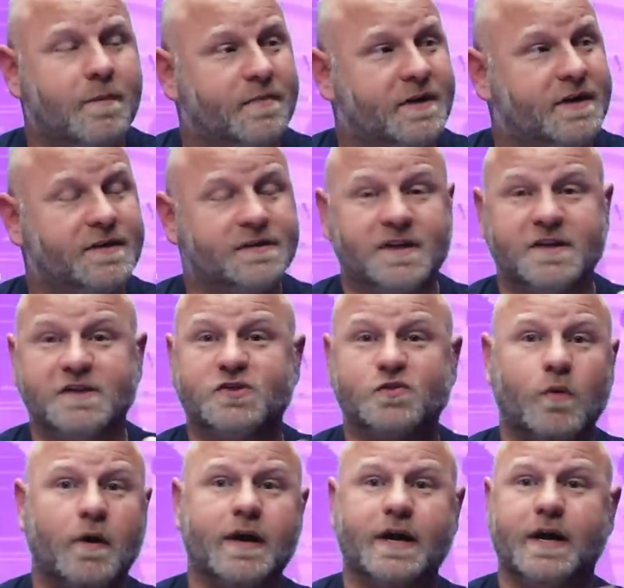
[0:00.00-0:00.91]
Because I
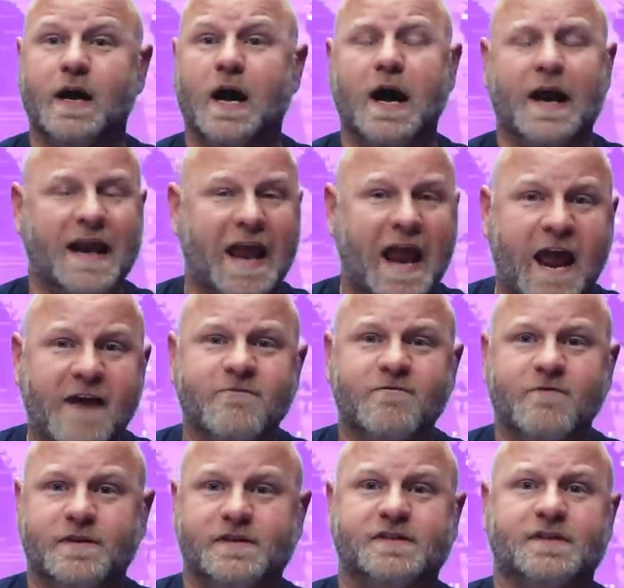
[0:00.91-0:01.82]
swear to God,
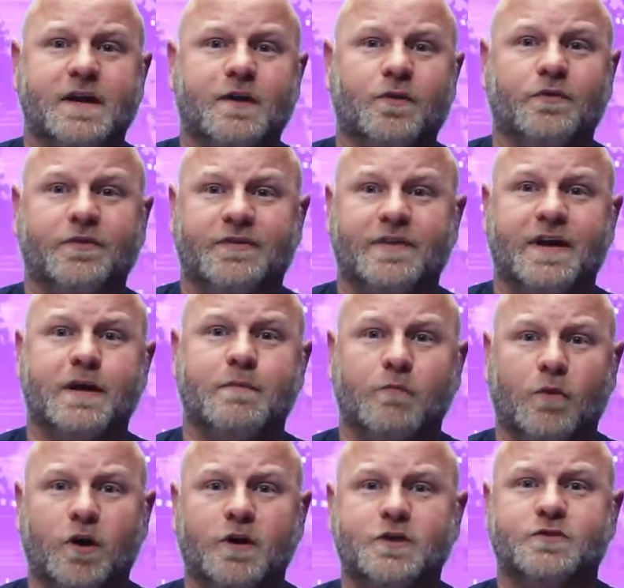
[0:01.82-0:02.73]
every single
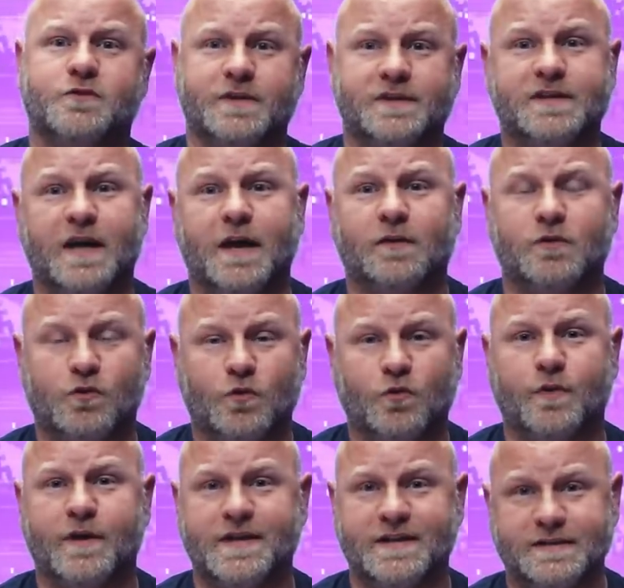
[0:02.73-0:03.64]
thing Marjorie Taylor
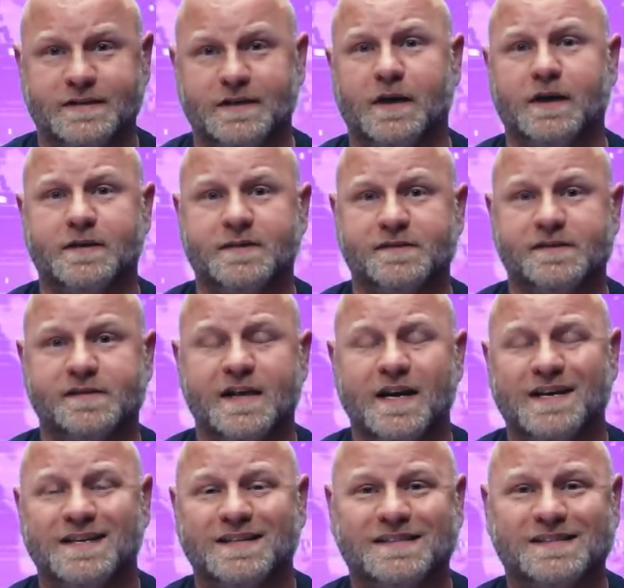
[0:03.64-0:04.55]
Greene does
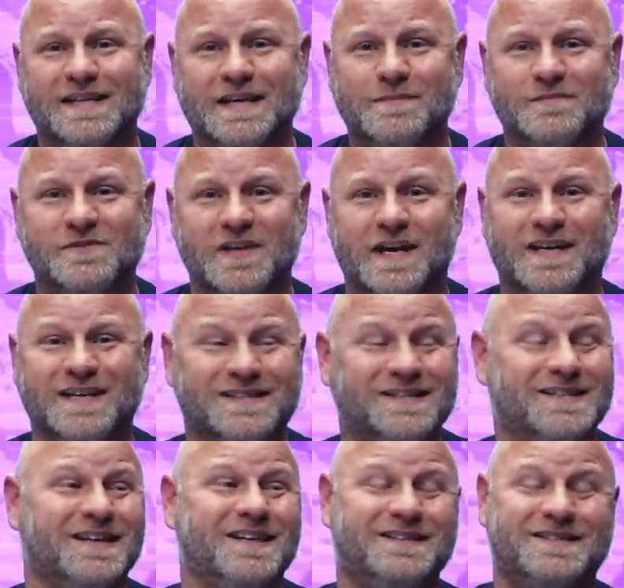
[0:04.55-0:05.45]
seems like
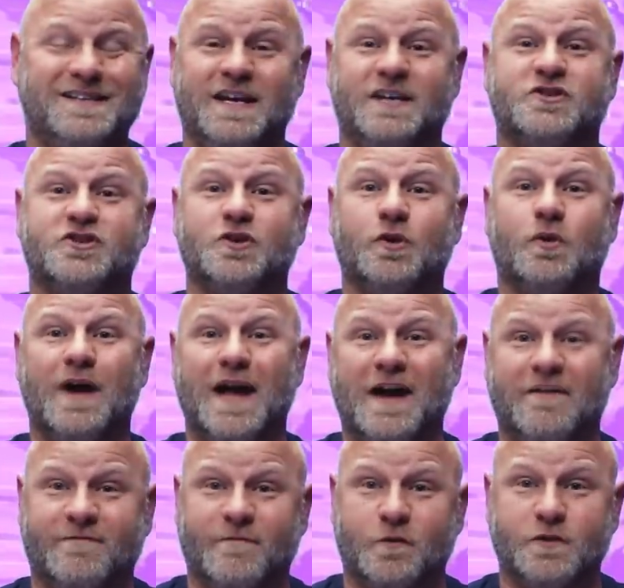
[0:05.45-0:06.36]
it's an intentional
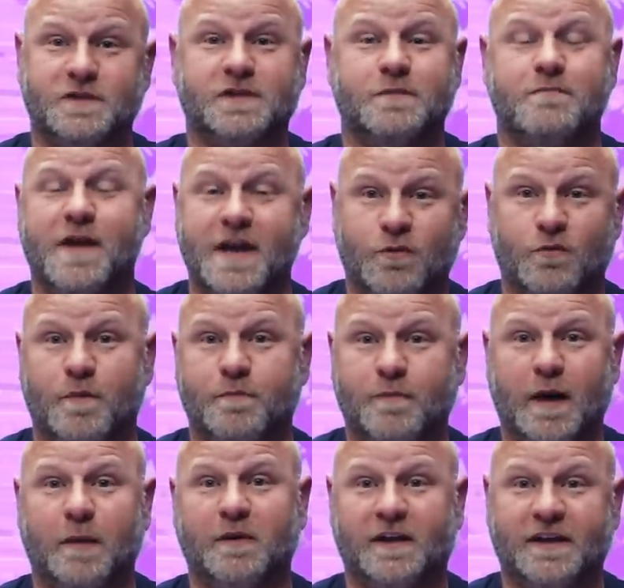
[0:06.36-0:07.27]
effort to make
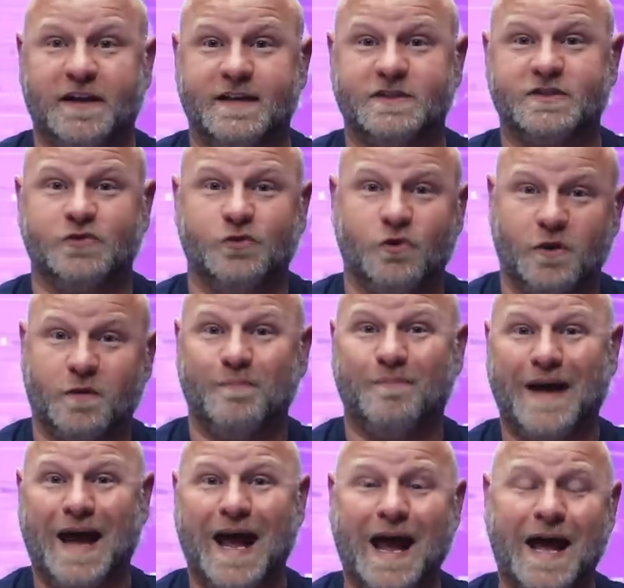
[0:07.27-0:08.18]
Republicans look
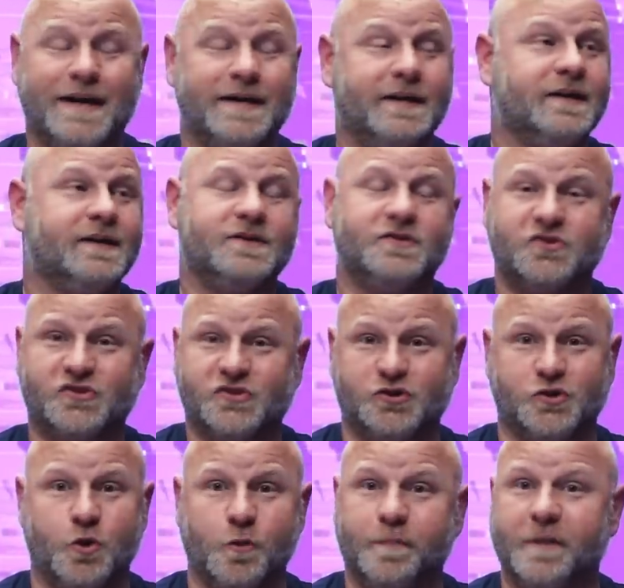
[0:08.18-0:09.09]
bad,
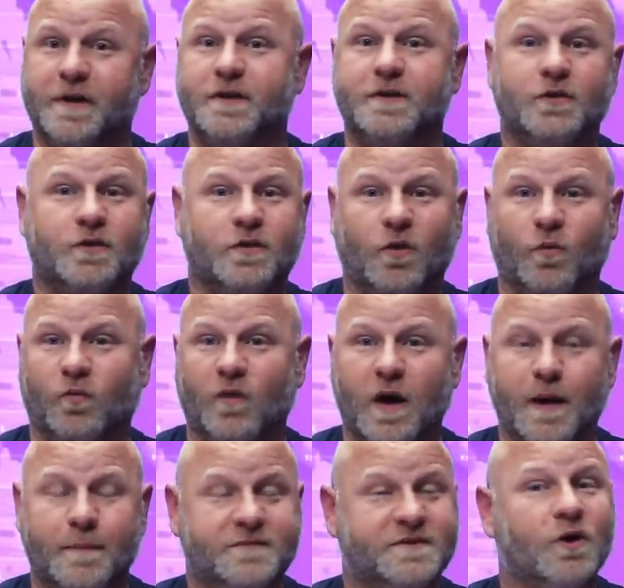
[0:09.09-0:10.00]
stupid,
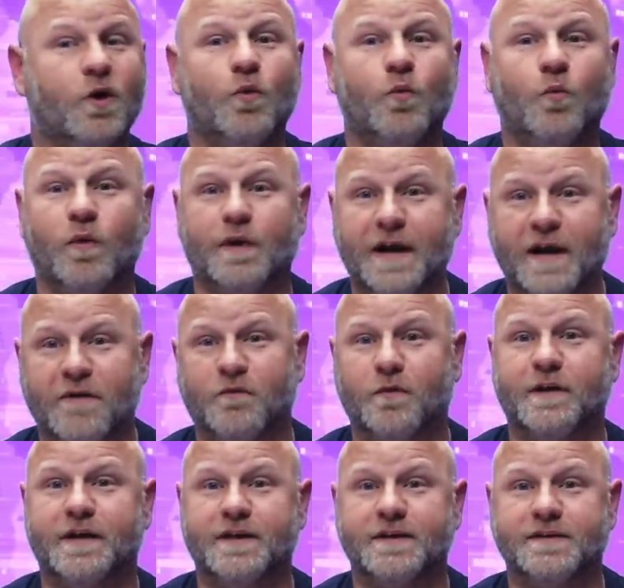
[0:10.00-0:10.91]
corrupt,
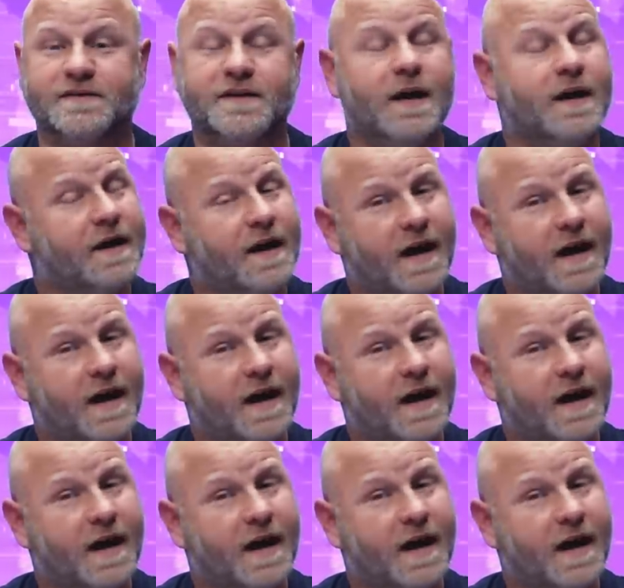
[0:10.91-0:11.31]
whatever it is.